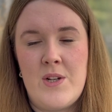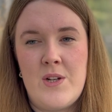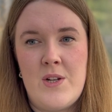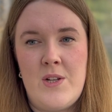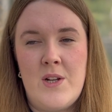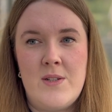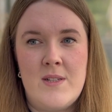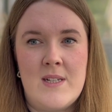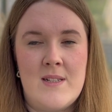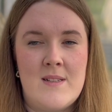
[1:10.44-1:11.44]

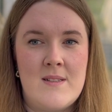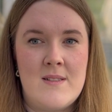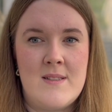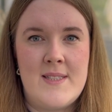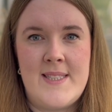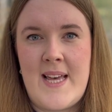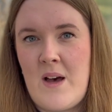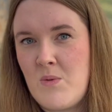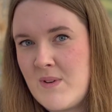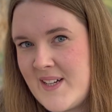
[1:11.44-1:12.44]
local
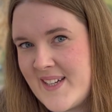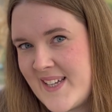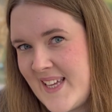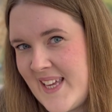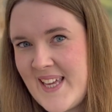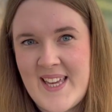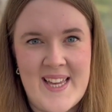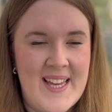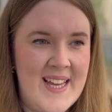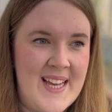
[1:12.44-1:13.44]

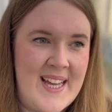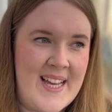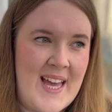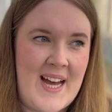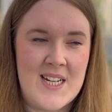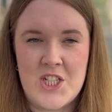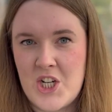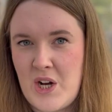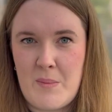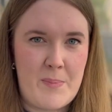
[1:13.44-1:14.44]
networking
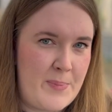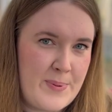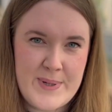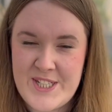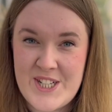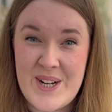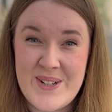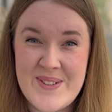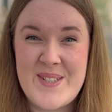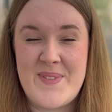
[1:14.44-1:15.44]
catch-up
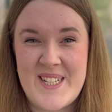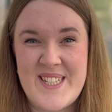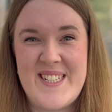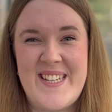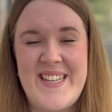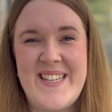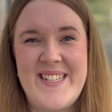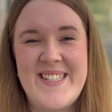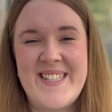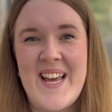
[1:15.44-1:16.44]
show as much as it
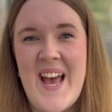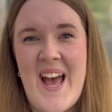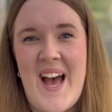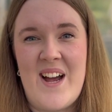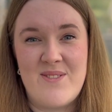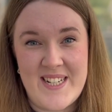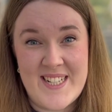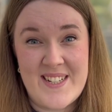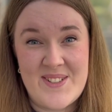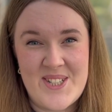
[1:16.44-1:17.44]
is a
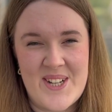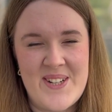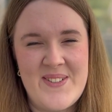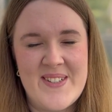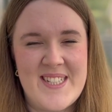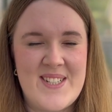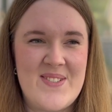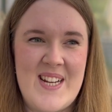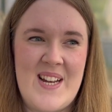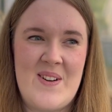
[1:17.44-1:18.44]
retail show, which is
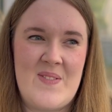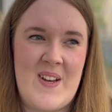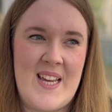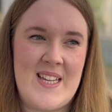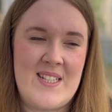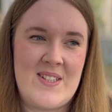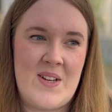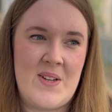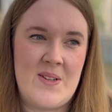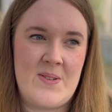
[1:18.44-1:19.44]
really lovely. So
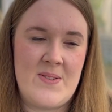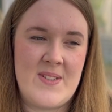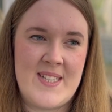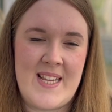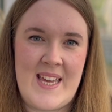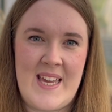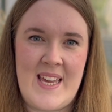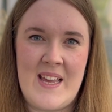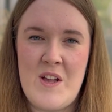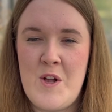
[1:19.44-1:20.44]
you'll see